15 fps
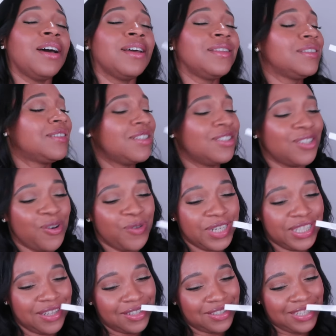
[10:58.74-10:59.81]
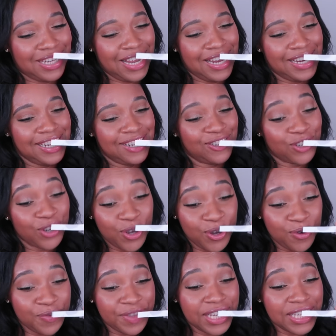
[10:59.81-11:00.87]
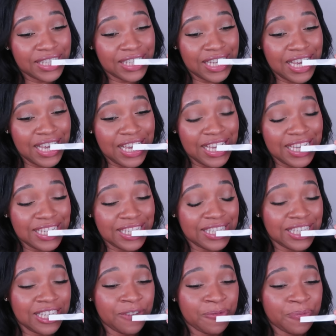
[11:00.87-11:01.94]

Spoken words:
this is so intoxicating too. This is